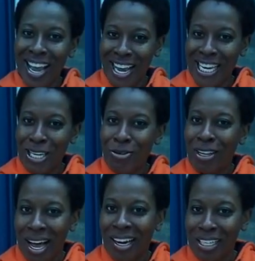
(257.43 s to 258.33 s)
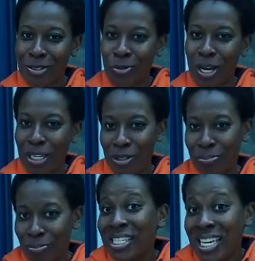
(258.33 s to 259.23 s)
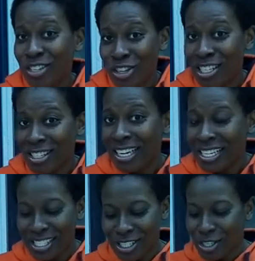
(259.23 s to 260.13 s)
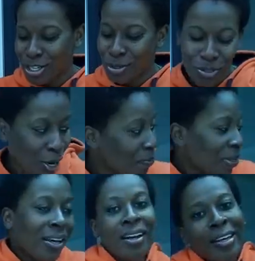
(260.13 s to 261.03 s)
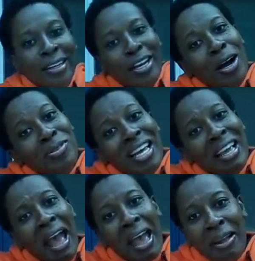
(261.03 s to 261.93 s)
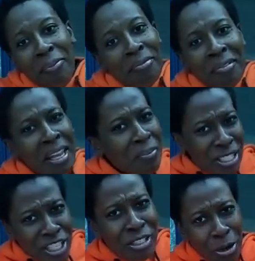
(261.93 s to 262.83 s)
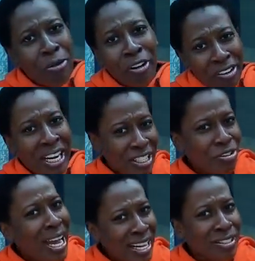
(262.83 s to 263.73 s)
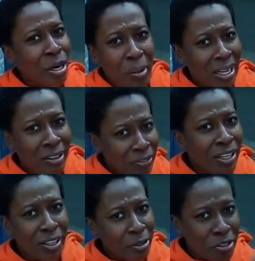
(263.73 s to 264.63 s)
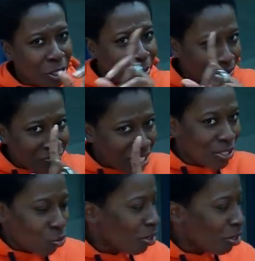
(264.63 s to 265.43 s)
AU clock as well to teach this lesson to you. So, I was like, hey, let me just coordinate. You guys know I love color, so this